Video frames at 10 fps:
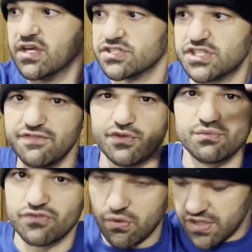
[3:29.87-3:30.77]
See if you
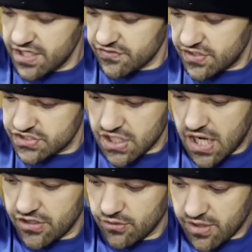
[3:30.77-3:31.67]
don't like the
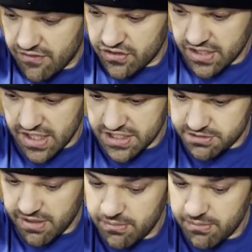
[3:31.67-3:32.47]
design or whatever the case may